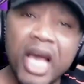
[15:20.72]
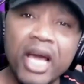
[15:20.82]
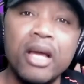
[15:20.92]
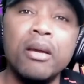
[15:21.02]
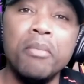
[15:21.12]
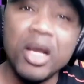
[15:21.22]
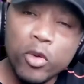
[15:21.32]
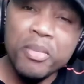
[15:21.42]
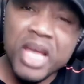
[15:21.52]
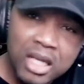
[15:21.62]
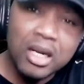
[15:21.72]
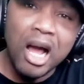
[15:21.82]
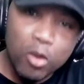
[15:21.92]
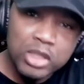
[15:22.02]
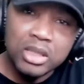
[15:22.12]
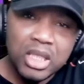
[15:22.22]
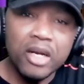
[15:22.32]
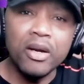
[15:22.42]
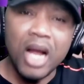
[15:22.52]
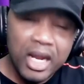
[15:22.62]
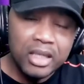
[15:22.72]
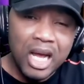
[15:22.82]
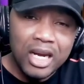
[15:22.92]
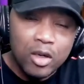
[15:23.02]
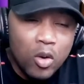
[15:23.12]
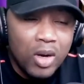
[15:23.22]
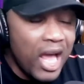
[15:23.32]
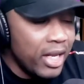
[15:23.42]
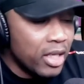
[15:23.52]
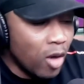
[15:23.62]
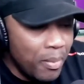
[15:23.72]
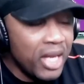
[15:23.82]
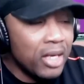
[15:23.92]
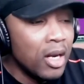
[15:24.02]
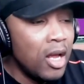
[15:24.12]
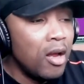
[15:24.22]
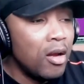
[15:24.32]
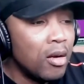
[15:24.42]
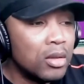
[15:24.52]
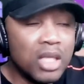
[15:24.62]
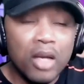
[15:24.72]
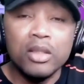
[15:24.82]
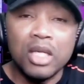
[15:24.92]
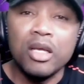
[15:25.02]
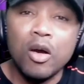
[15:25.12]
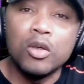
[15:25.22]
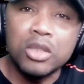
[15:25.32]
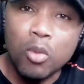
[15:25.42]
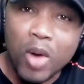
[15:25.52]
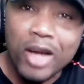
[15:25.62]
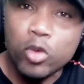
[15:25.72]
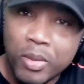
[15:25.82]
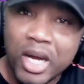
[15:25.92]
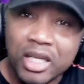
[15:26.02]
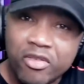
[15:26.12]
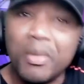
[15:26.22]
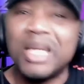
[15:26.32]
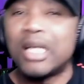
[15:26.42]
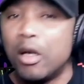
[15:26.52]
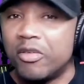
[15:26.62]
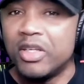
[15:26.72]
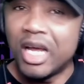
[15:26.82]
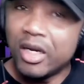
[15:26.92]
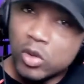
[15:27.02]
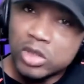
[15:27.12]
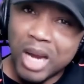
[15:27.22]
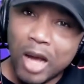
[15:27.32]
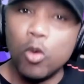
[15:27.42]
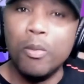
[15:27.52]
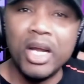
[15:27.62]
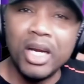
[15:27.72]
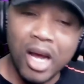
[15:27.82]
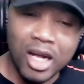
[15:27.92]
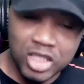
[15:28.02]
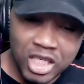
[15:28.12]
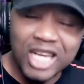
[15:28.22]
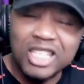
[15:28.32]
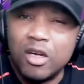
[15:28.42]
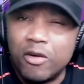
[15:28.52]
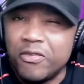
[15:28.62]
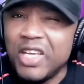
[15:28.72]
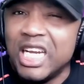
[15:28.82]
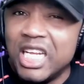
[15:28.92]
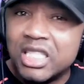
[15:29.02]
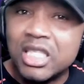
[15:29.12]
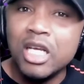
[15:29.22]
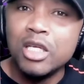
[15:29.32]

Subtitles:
Yeah, if we mingle. I was here and Donna don't like the comment. Say yo, some white woman is a better loving than those black woman, and she got her feeling.